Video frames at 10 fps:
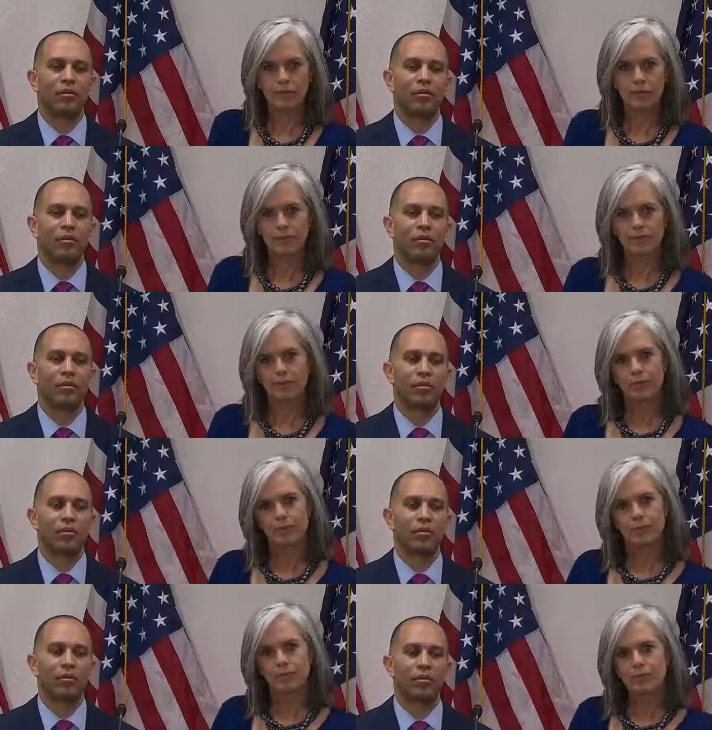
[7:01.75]

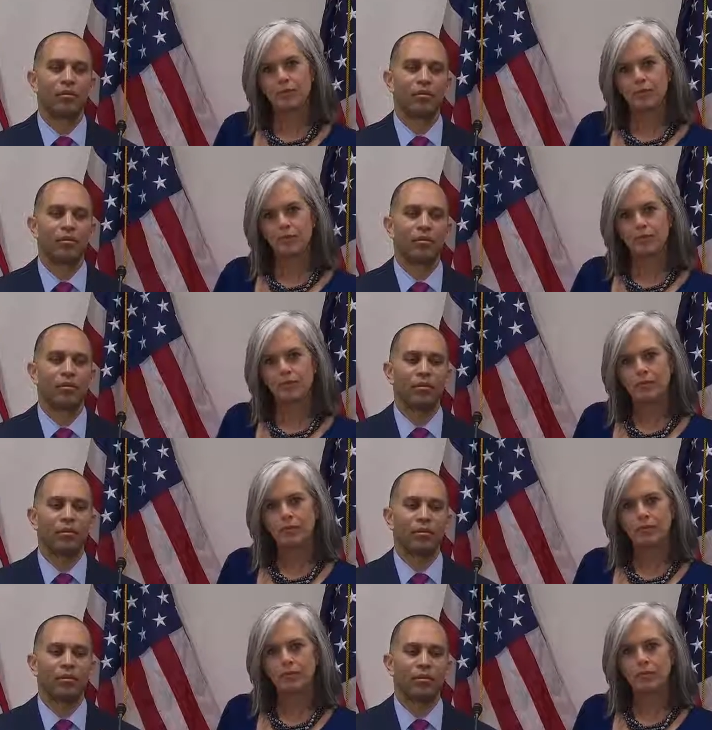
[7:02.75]

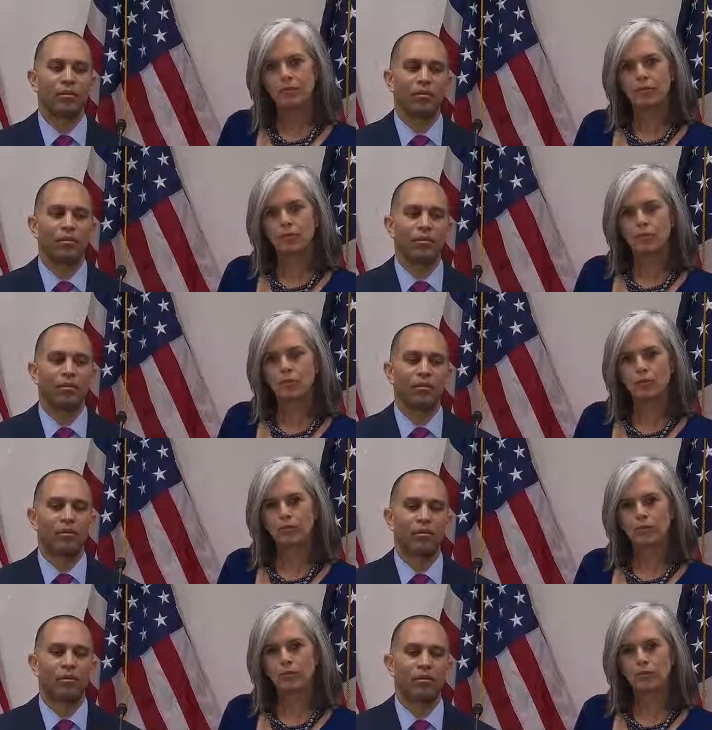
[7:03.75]

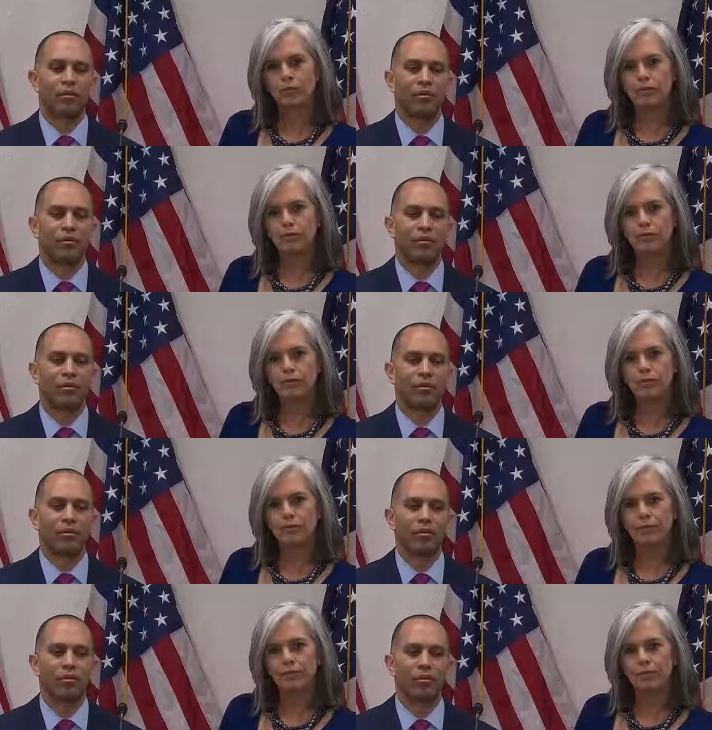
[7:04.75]

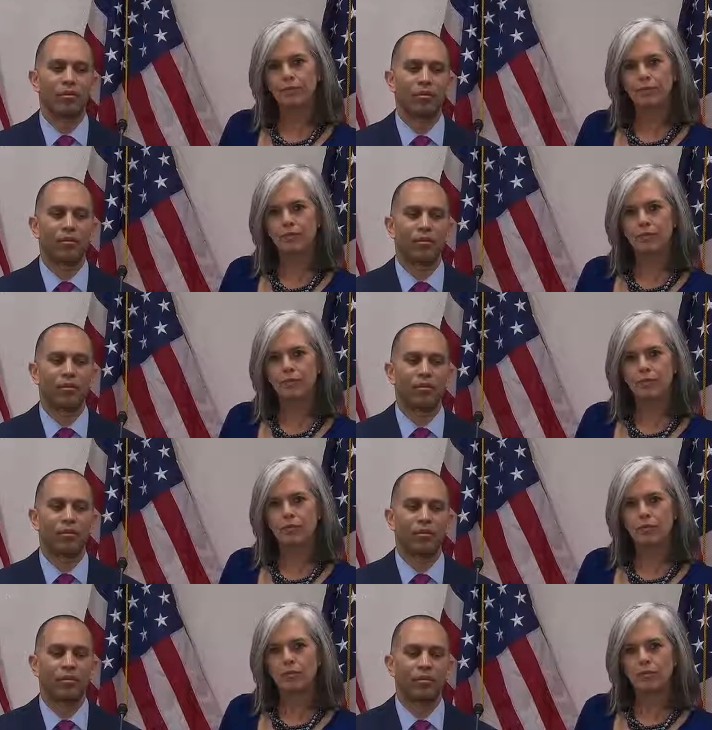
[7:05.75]

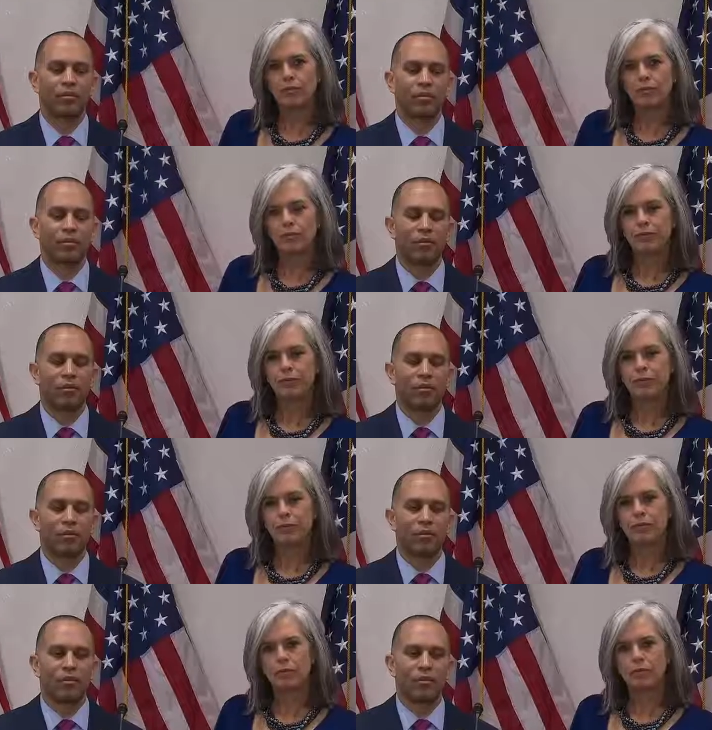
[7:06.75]

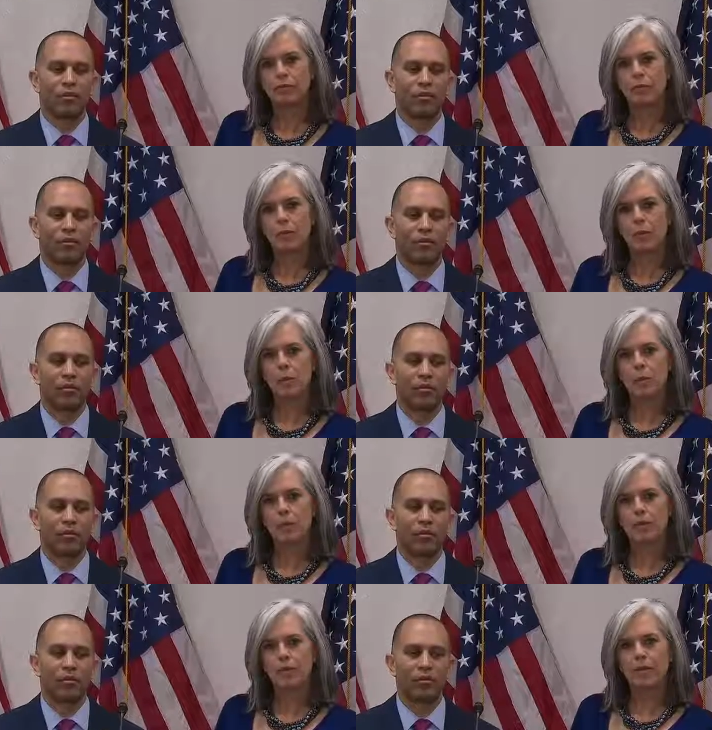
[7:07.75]

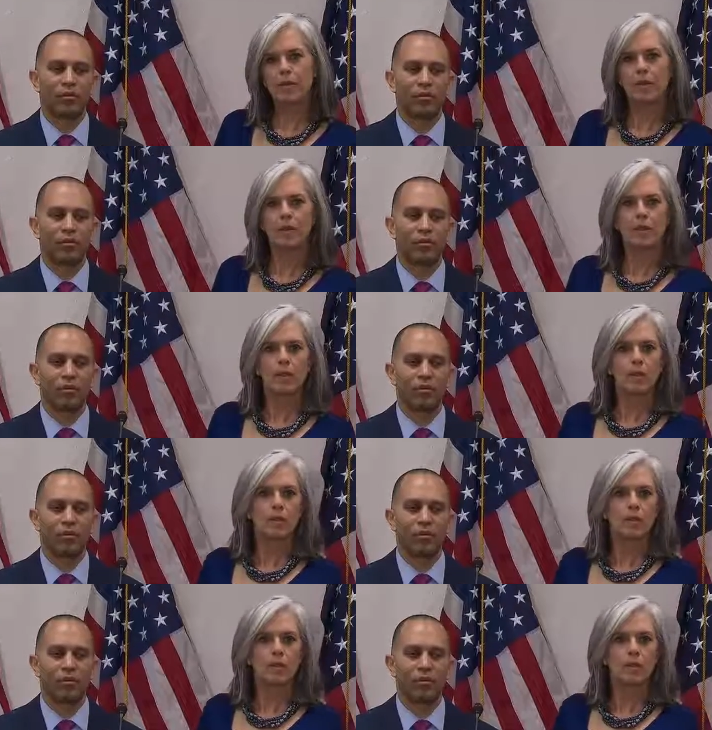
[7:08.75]
(no one is talking)